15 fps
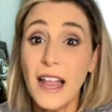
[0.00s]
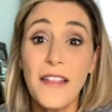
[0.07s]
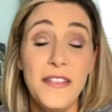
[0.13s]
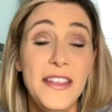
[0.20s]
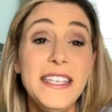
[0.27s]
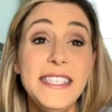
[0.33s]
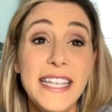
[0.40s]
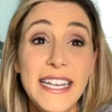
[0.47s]

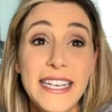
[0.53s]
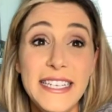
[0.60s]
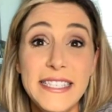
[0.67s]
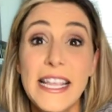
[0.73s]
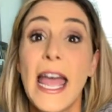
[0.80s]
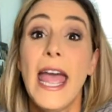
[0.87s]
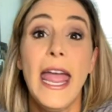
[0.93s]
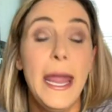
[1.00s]
This is
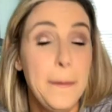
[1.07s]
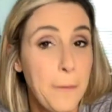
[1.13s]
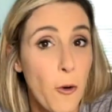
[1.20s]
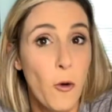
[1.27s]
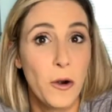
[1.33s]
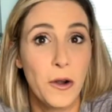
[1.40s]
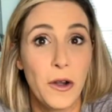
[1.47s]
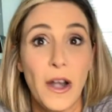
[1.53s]

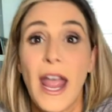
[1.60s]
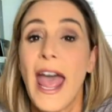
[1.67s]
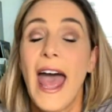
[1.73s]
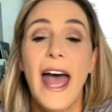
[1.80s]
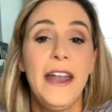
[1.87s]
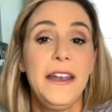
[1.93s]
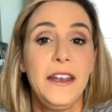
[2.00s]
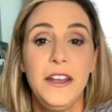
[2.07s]
important.
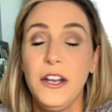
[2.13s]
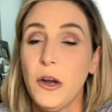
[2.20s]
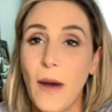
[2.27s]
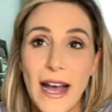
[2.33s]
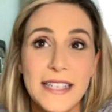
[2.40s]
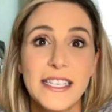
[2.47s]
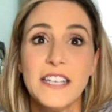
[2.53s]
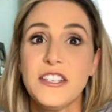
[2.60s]
And, you know,
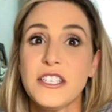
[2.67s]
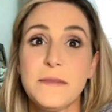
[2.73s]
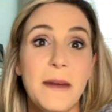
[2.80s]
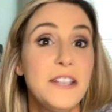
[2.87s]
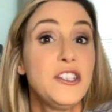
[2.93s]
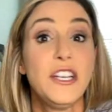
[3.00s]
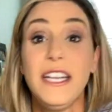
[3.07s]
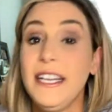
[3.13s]
as I just
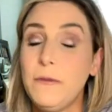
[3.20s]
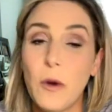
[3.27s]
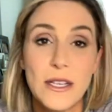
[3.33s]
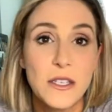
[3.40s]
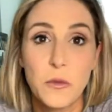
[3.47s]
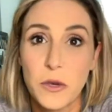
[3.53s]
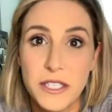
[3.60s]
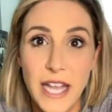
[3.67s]
mentioned, he
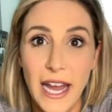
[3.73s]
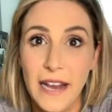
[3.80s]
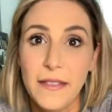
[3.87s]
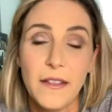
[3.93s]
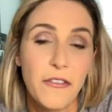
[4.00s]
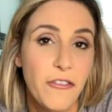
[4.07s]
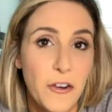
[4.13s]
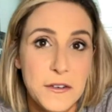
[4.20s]
wasn't retained the
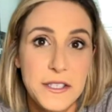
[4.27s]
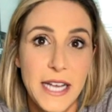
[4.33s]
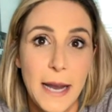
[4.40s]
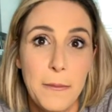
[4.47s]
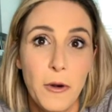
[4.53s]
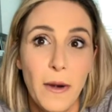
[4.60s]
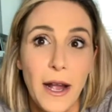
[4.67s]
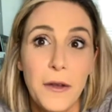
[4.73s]
first time
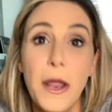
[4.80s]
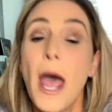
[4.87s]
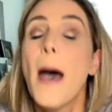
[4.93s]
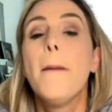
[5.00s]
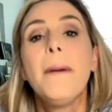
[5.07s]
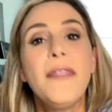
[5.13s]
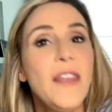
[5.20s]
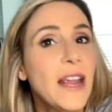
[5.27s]
around.
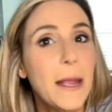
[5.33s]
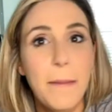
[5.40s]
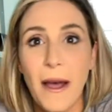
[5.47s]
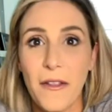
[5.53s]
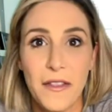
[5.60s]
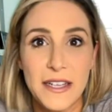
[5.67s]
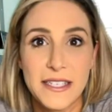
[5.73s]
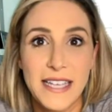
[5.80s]
But think
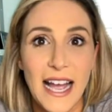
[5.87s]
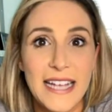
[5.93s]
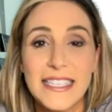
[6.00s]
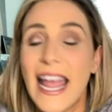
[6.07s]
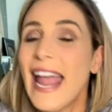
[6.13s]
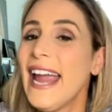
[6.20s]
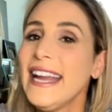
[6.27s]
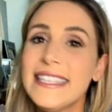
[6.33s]
about this, guys.
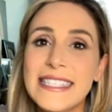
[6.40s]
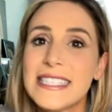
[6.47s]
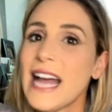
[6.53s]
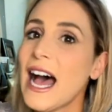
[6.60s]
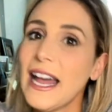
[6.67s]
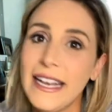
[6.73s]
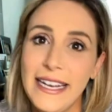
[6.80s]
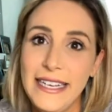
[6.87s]
It's
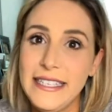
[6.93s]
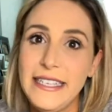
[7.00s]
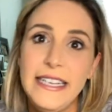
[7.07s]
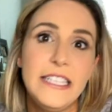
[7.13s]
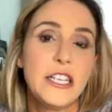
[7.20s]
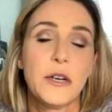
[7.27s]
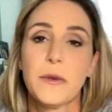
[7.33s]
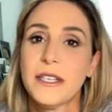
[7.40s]
not easy
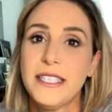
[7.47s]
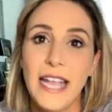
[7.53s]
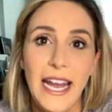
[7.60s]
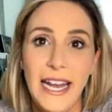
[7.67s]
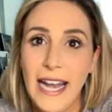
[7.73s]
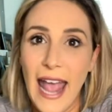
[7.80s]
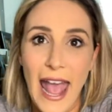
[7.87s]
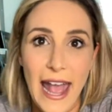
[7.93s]
to
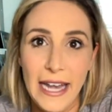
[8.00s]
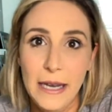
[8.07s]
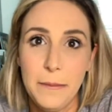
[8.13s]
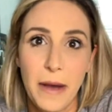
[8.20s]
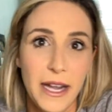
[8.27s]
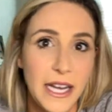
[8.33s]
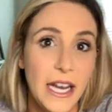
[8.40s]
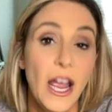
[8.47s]
retain
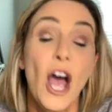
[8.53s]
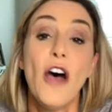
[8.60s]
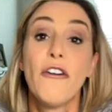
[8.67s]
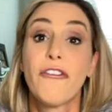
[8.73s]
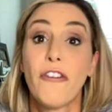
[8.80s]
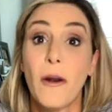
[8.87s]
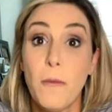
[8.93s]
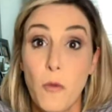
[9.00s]
anybody
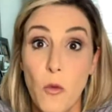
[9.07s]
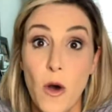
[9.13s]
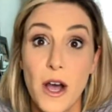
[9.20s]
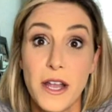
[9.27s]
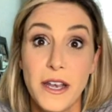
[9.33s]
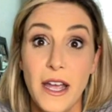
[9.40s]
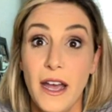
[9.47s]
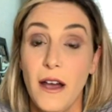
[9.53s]
from
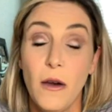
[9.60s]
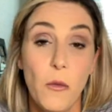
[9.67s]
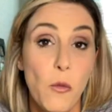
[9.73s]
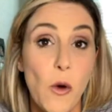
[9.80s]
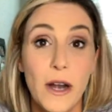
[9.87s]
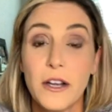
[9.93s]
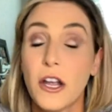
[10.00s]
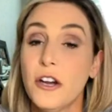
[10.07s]
one
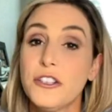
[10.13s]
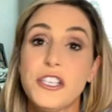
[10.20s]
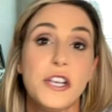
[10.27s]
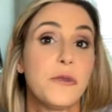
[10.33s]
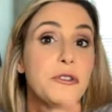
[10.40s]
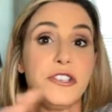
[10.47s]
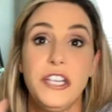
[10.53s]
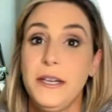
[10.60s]
coaching
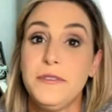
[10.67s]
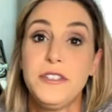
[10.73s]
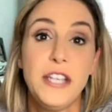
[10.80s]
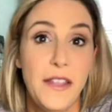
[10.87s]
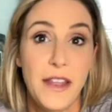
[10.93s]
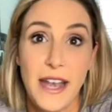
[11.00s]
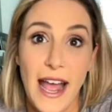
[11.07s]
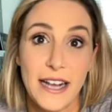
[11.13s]
regime to
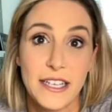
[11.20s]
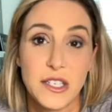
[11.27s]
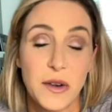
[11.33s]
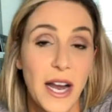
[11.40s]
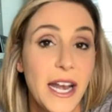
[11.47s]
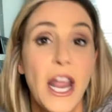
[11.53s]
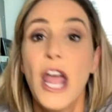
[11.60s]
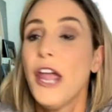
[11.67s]
the next,
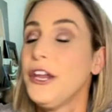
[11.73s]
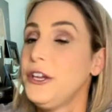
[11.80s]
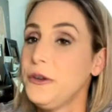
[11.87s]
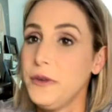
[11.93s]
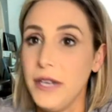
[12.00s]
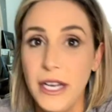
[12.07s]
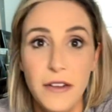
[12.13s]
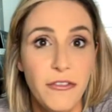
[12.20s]
right? You
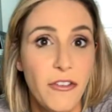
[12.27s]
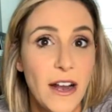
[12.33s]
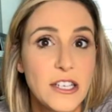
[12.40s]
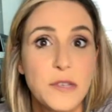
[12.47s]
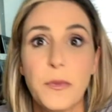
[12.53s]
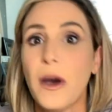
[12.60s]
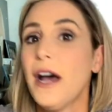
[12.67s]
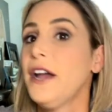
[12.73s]
need fresh
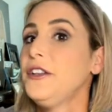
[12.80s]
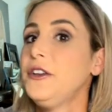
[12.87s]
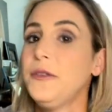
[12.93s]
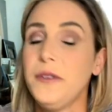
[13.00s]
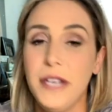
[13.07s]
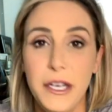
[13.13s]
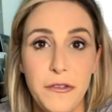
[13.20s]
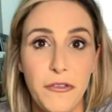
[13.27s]
blood. You
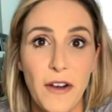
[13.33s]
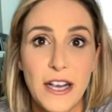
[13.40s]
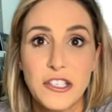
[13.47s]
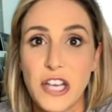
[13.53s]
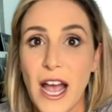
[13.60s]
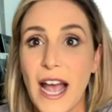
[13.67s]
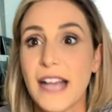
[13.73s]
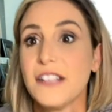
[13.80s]
need fresh
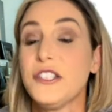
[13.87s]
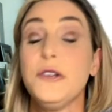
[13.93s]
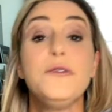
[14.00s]
eyes.